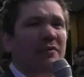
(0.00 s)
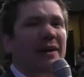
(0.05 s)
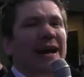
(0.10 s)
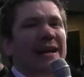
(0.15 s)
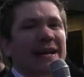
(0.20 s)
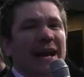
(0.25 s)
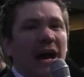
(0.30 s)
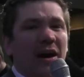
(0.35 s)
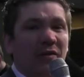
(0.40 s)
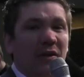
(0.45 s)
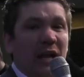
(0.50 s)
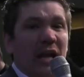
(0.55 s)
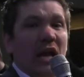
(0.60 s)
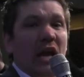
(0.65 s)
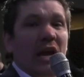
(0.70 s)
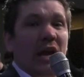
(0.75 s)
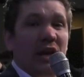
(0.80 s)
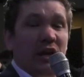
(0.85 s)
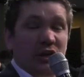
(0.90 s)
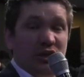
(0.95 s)
right now
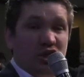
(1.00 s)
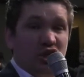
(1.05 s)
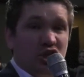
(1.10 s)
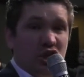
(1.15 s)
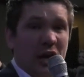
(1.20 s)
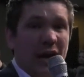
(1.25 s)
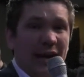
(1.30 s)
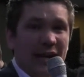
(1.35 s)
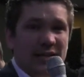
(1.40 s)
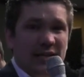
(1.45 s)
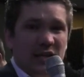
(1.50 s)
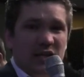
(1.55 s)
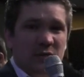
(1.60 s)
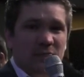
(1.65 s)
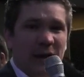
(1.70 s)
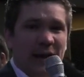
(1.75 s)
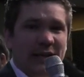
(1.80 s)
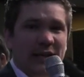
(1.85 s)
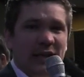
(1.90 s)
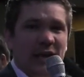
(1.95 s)
in Jesus'
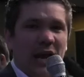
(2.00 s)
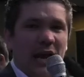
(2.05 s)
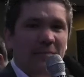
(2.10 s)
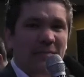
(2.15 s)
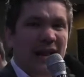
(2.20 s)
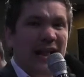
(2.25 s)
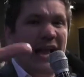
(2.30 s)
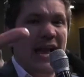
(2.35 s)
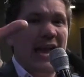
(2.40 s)
mighty name.